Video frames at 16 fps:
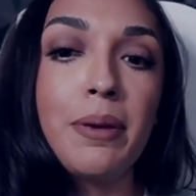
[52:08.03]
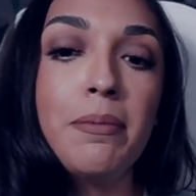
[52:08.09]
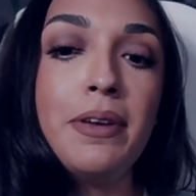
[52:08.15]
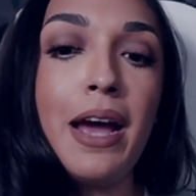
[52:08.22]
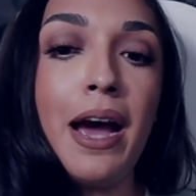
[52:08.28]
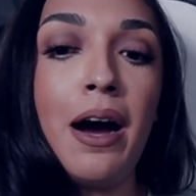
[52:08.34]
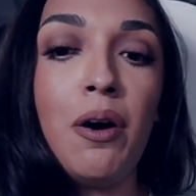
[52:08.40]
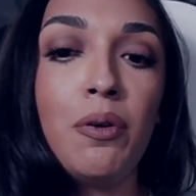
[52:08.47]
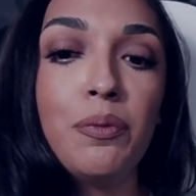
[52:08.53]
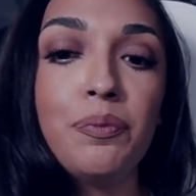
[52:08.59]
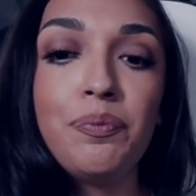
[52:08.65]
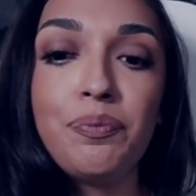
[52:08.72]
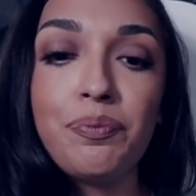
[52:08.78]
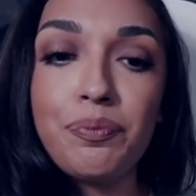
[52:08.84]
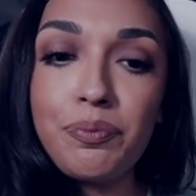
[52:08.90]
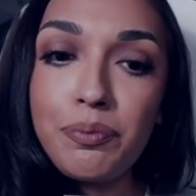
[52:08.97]
Now,
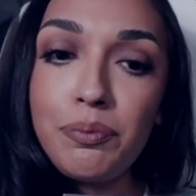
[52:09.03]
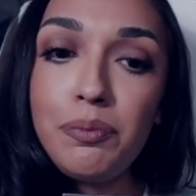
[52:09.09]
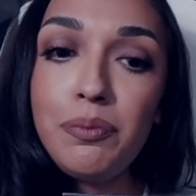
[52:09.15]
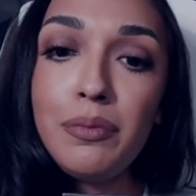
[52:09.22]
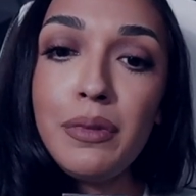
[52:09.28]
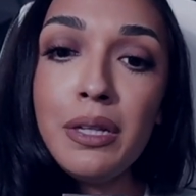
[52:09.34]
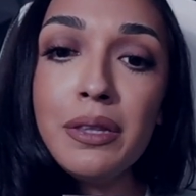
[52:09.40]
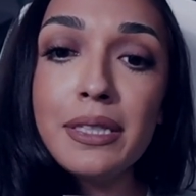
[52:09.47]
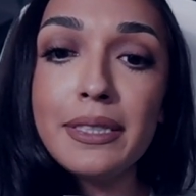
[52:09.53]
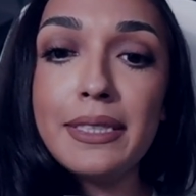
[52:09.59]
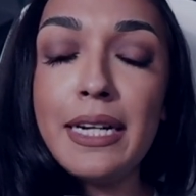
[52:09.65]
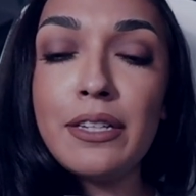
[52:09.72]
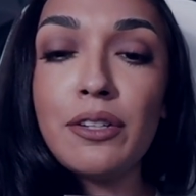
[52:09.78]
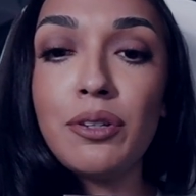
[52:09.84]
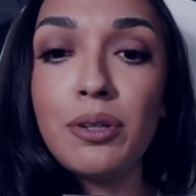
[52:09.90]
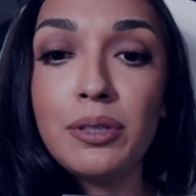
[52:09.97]
the
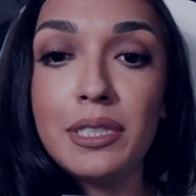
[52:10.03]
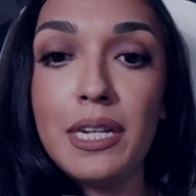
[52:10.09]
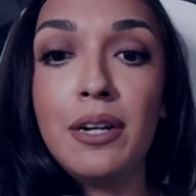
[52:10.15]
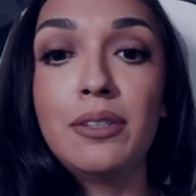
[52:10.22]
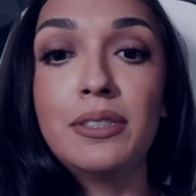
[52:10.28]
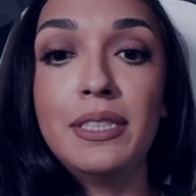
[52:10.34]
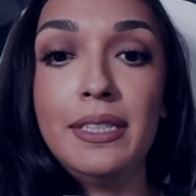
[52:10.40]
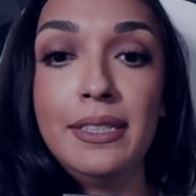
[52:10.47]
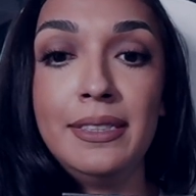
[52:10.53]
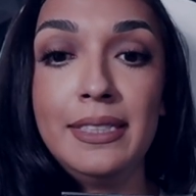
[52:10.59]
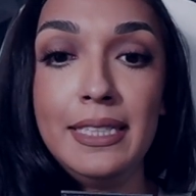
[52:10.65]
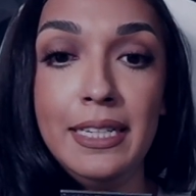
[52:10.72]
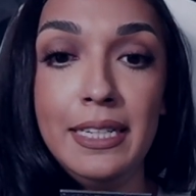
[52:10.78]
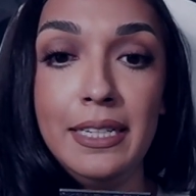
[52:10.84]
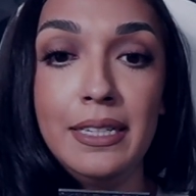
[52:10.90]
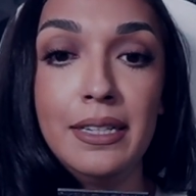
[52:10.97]
Standard Hotel did
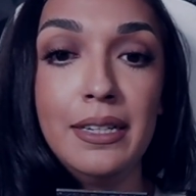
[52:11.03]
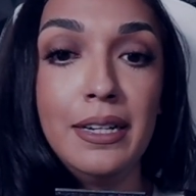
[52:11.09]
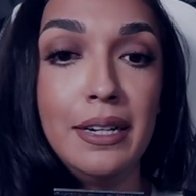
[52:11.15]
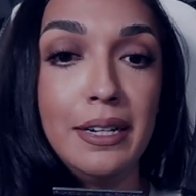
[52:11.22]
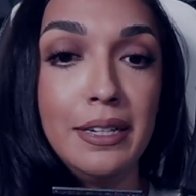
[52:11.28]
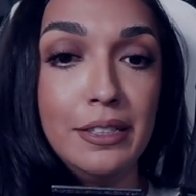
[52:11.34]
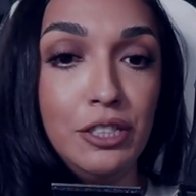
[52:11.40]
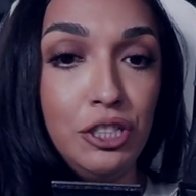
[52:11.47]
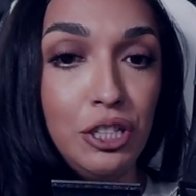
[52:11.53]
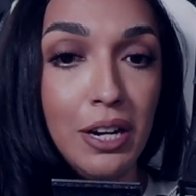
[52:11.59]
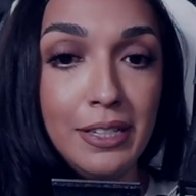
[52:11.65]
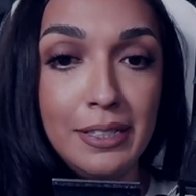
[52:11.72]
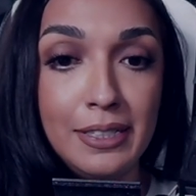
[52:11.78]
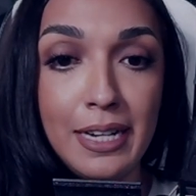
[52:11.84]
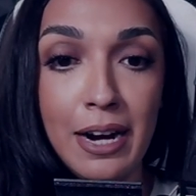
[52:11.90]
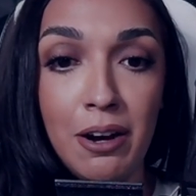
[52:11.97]
indeed
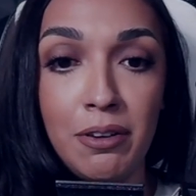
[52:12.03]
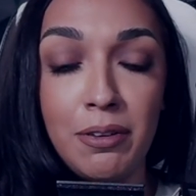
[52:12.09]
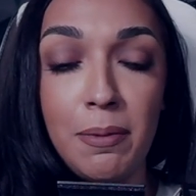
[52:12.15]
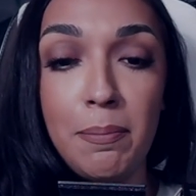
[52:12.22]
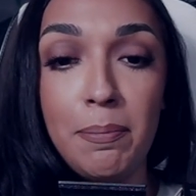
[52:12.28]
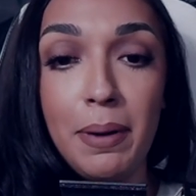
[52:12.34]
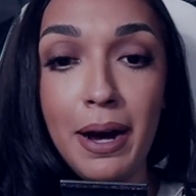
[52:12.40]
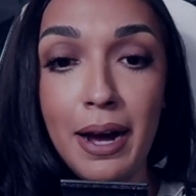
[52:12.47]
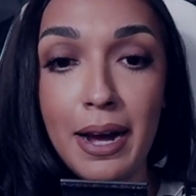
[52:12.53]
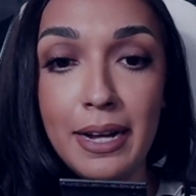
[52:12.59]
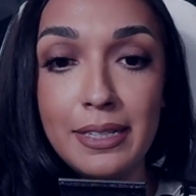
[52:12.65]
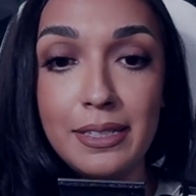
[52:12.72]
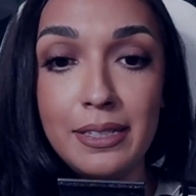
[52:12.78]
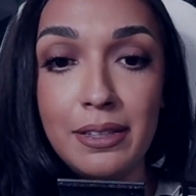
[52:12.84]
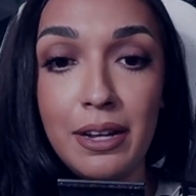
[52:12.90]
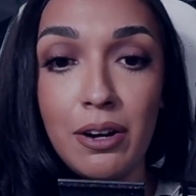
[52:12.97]
shut down,
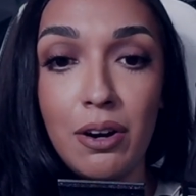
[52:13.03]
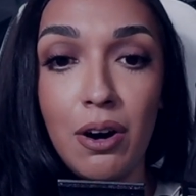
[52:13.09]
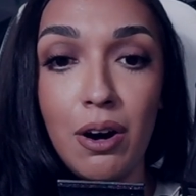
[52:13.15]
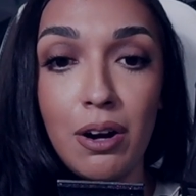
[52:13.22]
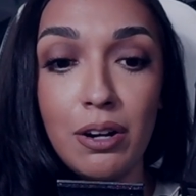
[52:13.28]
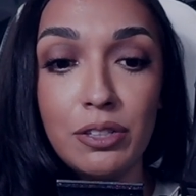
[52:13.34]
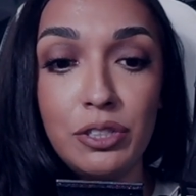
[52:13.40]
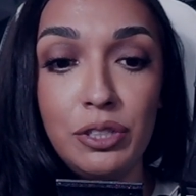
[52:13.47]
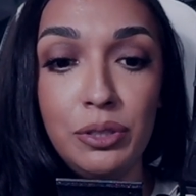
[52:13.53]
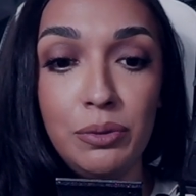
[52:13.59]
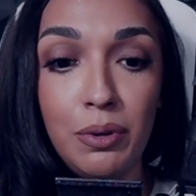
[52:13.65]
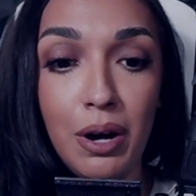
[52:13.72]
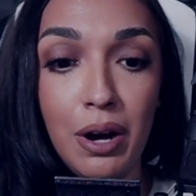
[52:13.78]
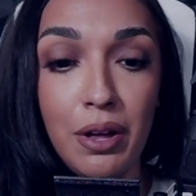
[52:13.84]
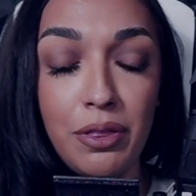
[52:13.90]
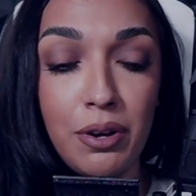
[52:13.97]
but there are
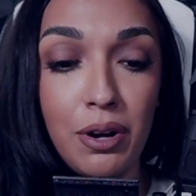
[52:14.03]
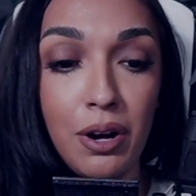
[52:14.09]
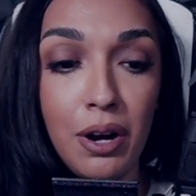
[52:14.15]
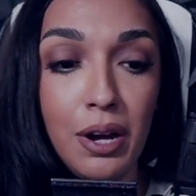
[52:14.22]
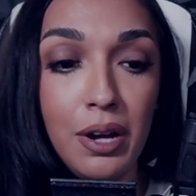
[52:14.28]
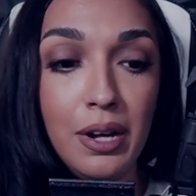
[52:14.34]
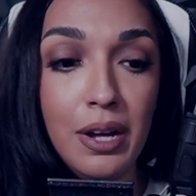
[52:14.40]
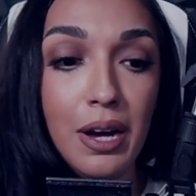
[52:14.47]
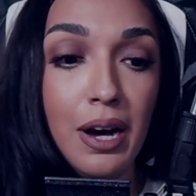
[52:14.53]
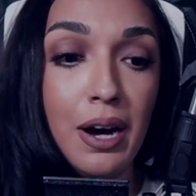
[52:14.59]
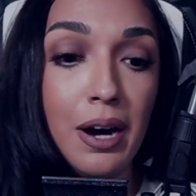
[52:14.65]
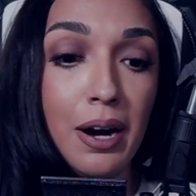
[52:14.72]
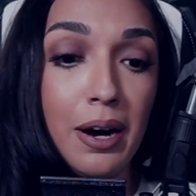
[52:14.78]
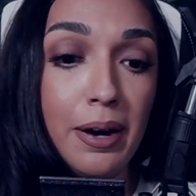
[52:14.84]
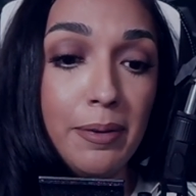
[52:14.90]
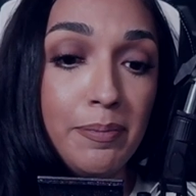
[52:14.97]
two other
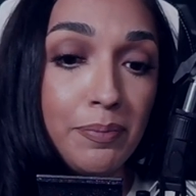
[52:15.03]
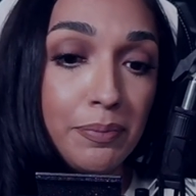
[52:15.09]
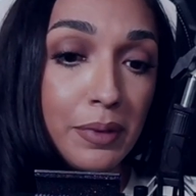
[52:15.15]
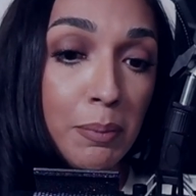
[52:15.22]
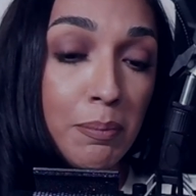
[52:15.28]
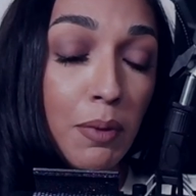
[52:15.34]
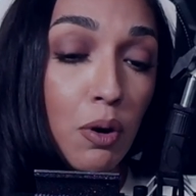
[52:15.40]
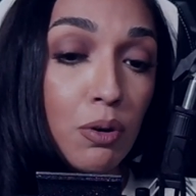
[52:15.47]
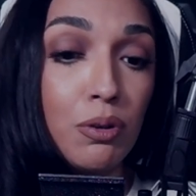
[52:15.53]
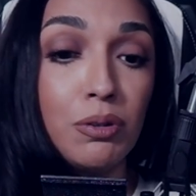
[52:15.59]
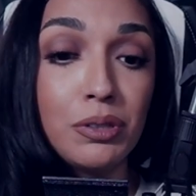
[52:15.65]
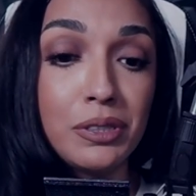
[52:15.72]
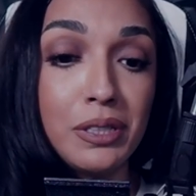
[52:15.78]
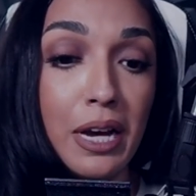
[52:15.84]
moguls